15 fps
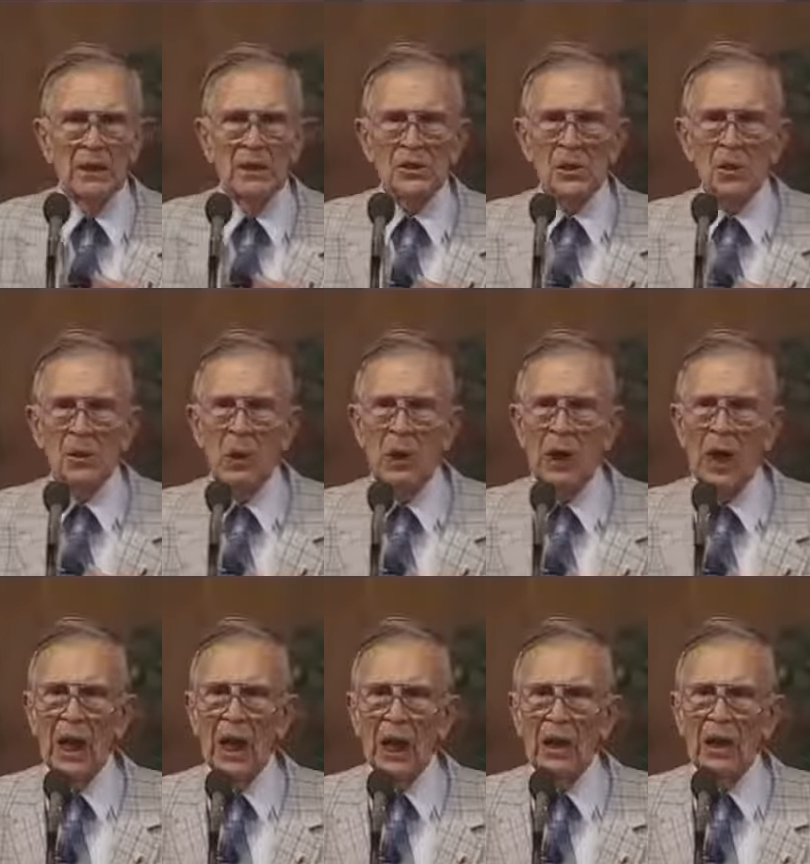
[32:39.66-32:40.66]
And so
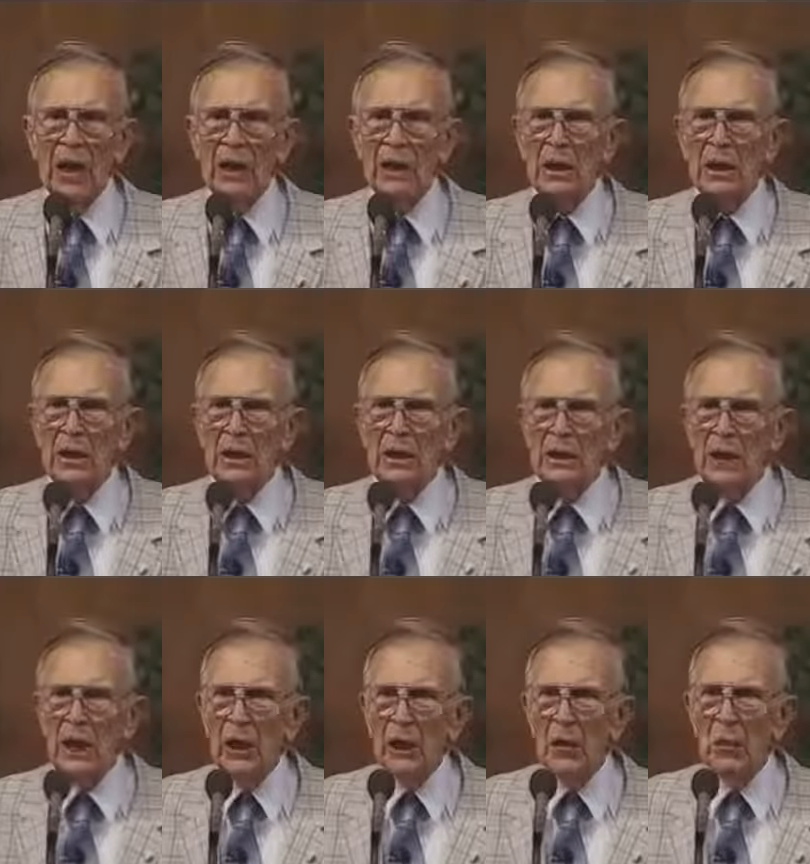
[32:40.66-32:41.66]
I got
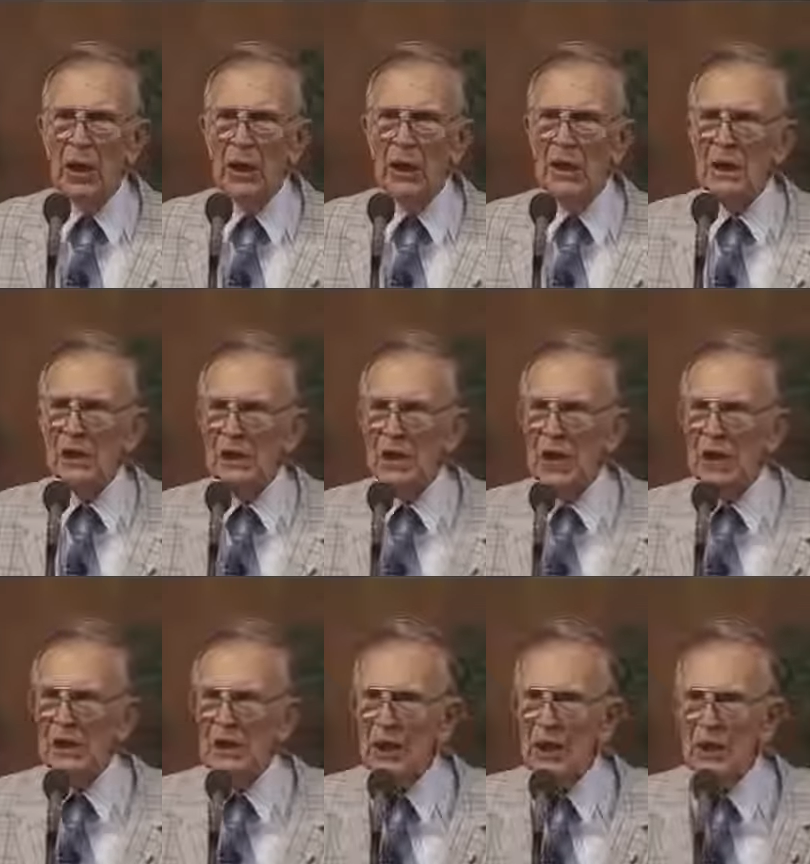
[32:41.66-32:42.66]
down on my knees
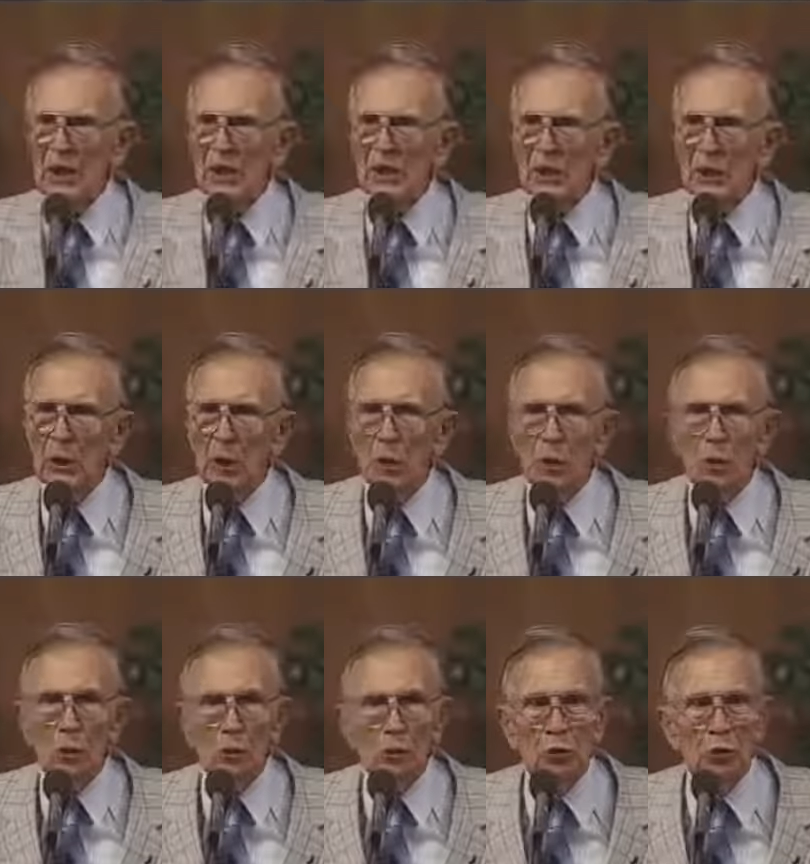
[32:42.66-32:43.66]
last night and I said,
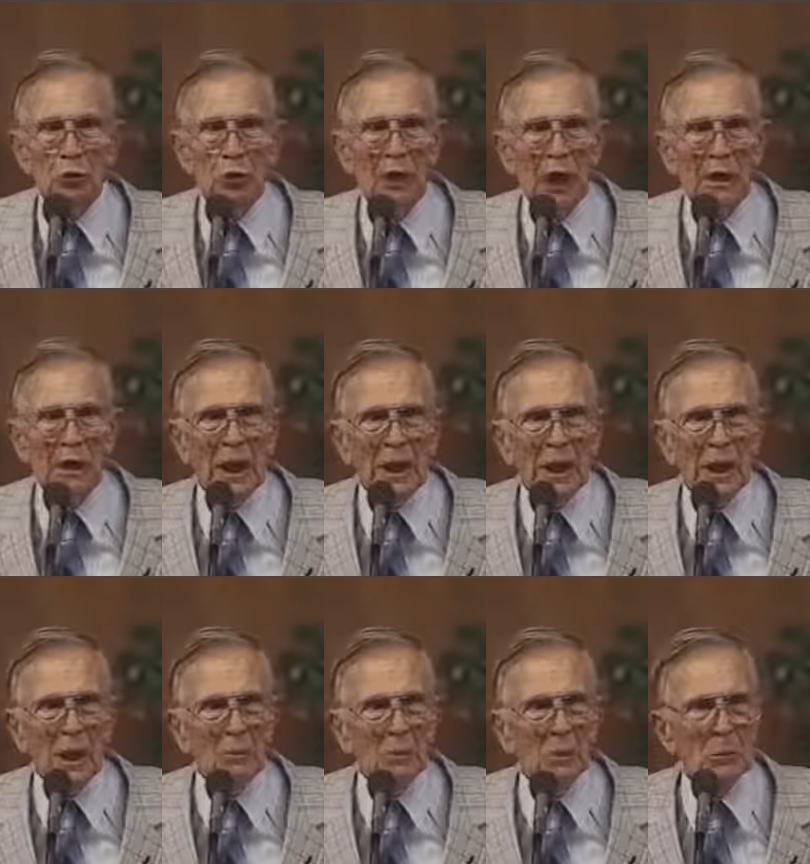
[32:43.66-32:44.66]
Lord, don't you let that
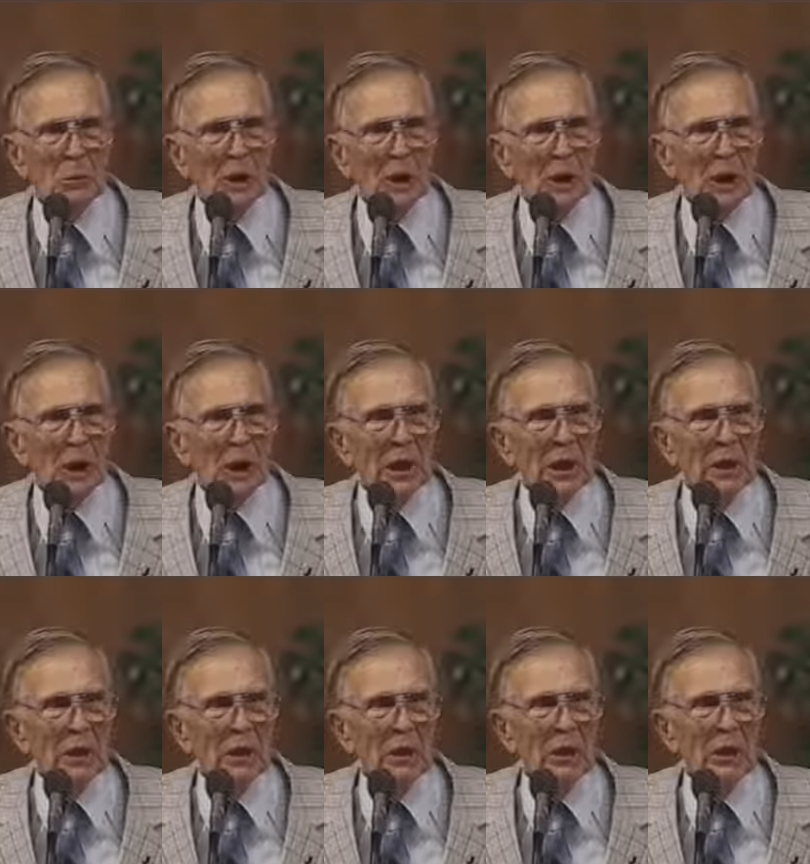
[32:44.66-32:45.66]
happen to me
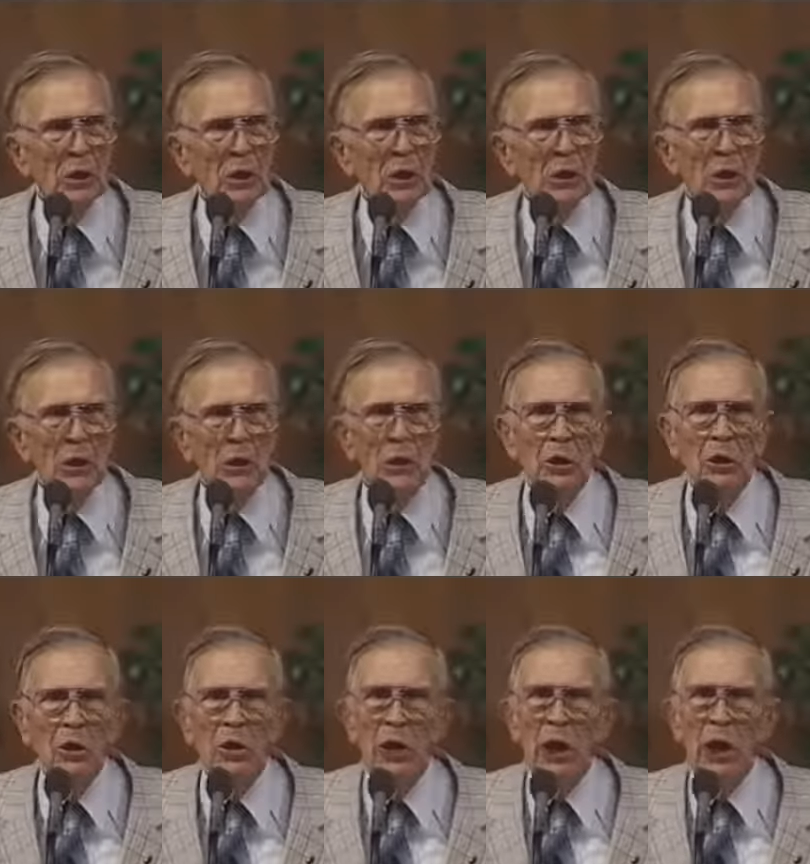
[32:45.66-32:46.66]
again.
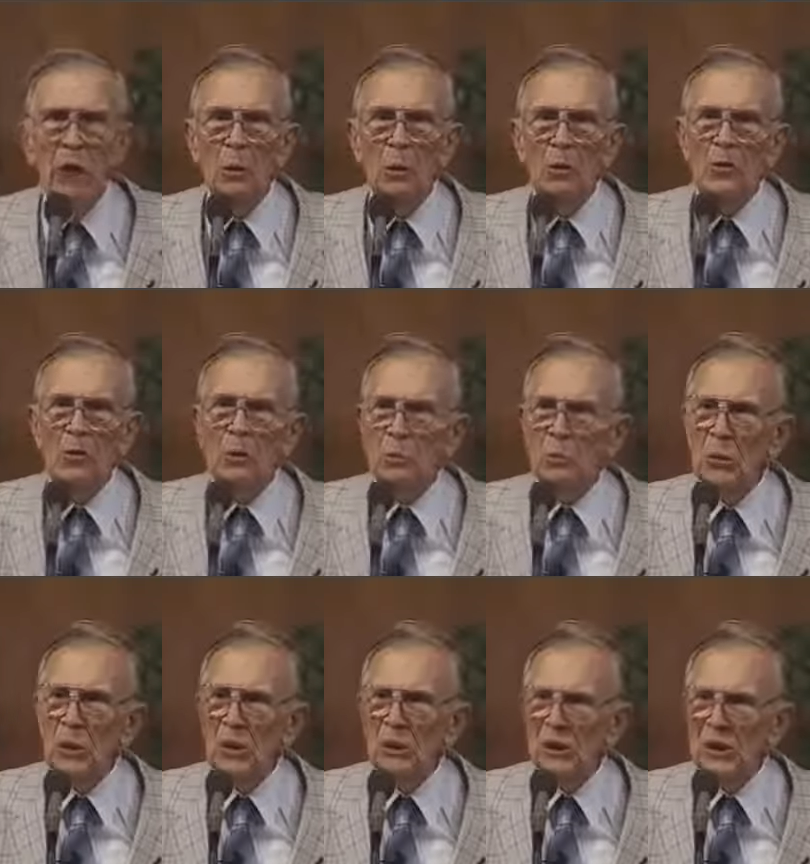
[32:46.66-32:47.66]
I want your
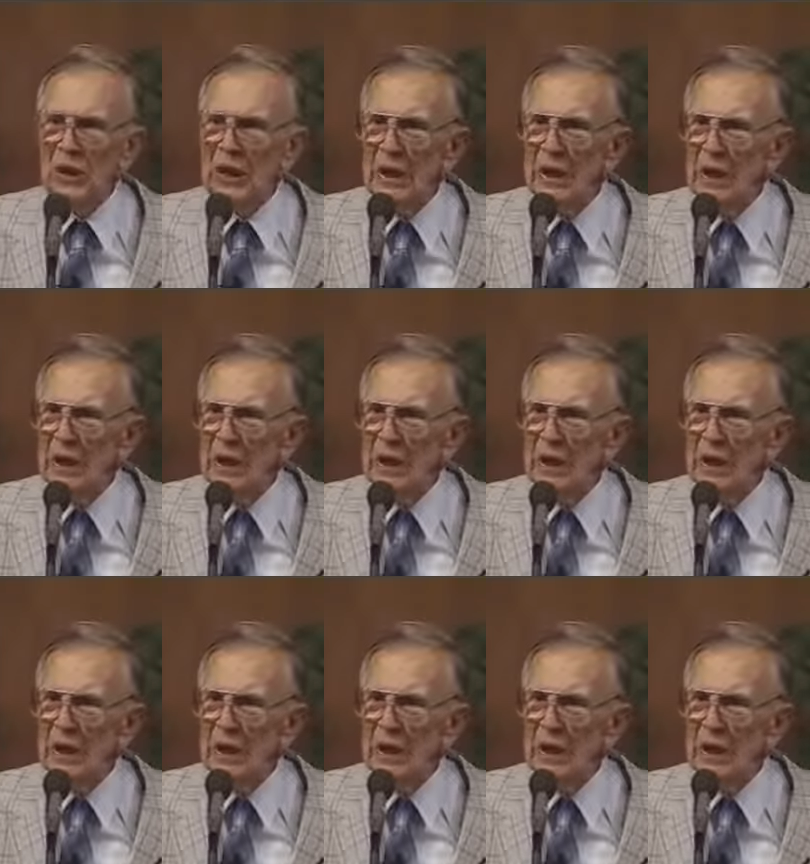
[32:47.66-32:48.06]
mercy.